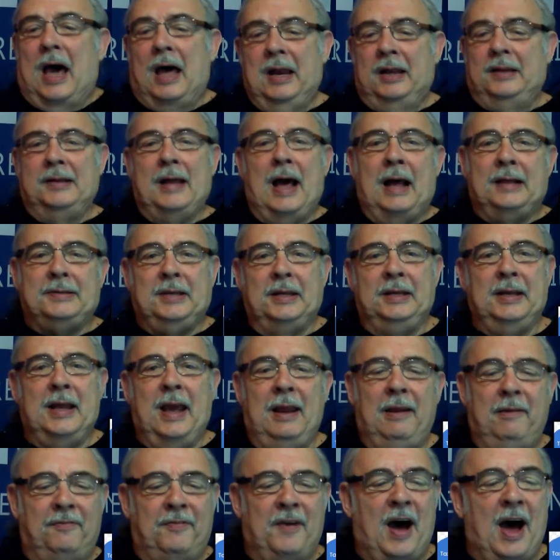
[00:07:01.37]
in
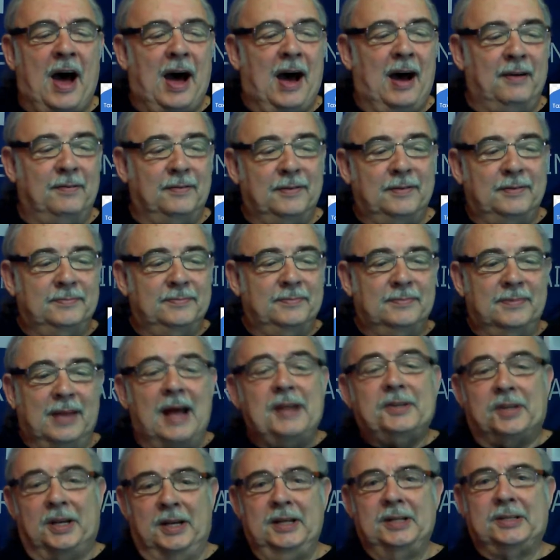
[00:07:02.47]
1985.
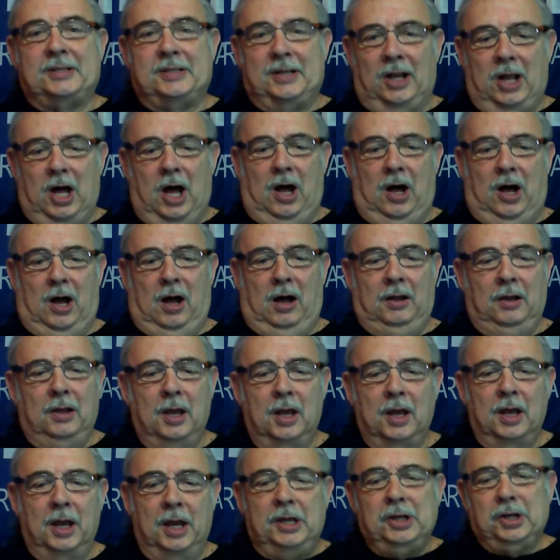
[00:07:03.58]
That's against the law.
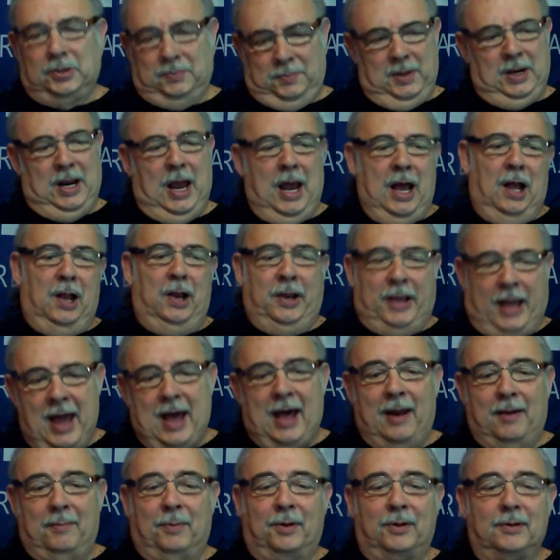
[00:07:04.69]
He should be held
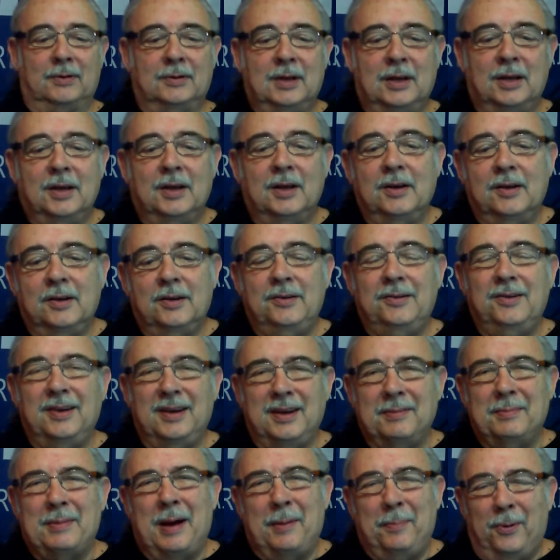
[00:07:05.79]
accountable. Do you
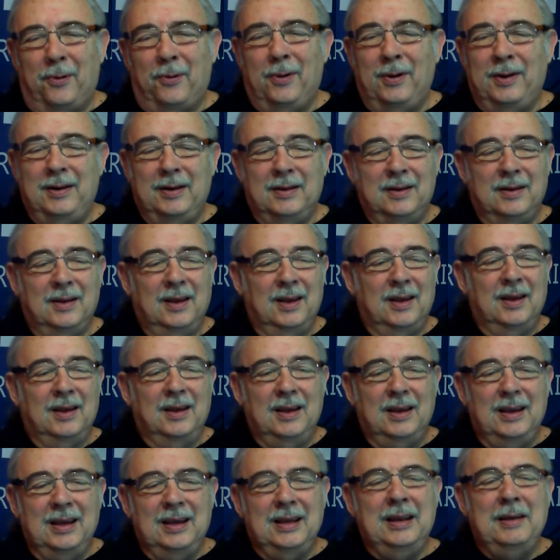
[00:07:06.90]
get my point?
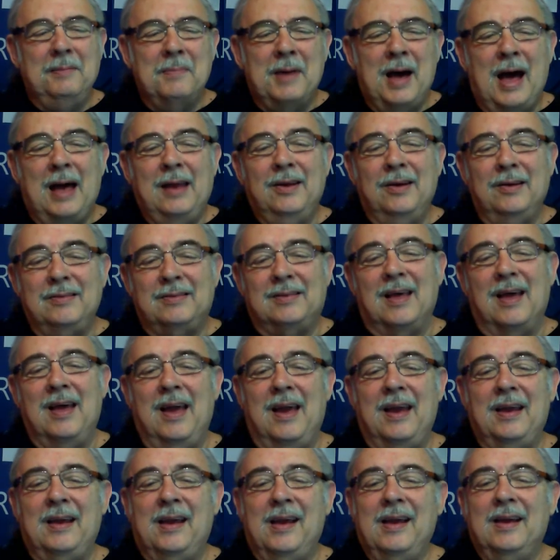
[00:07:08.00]
Any minute
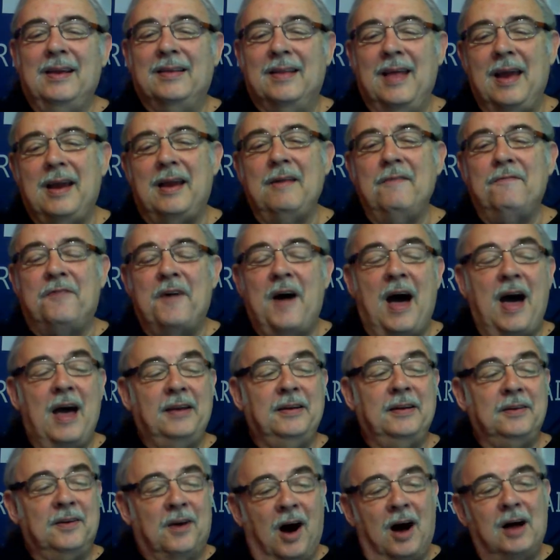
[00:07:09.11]
thing they can find
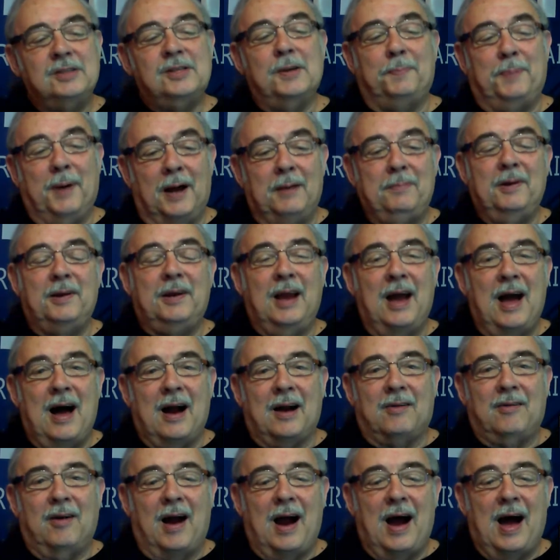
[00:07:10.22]
and cause a public
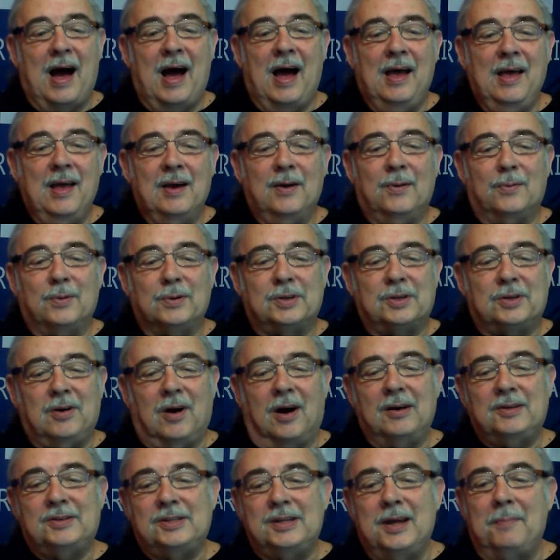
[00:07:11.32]
outcry will
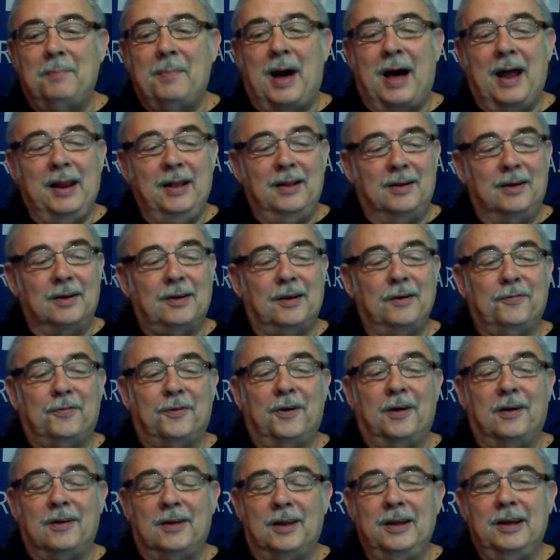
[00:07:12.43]
start somebody looking
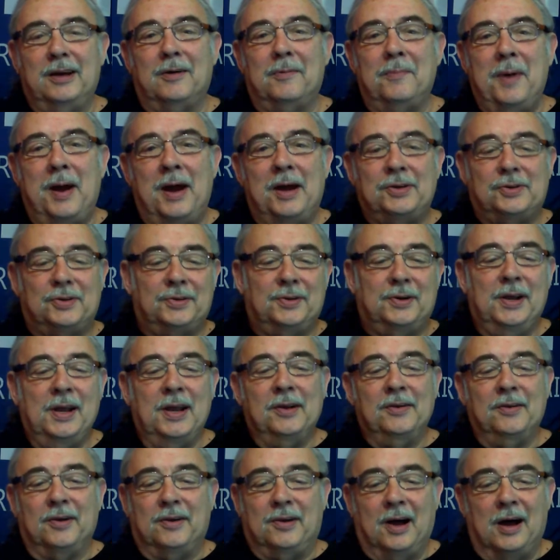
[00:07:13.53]
for a legal measure
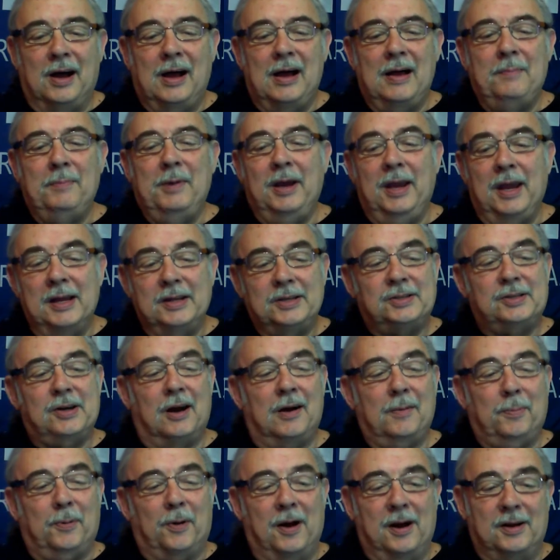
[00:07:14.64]
to come against
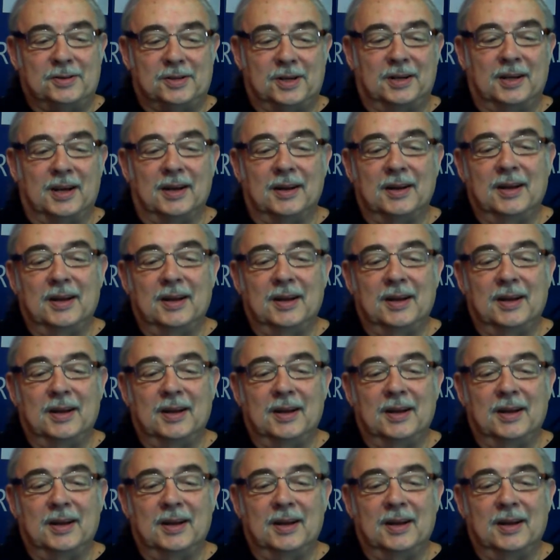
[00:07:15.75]
our president.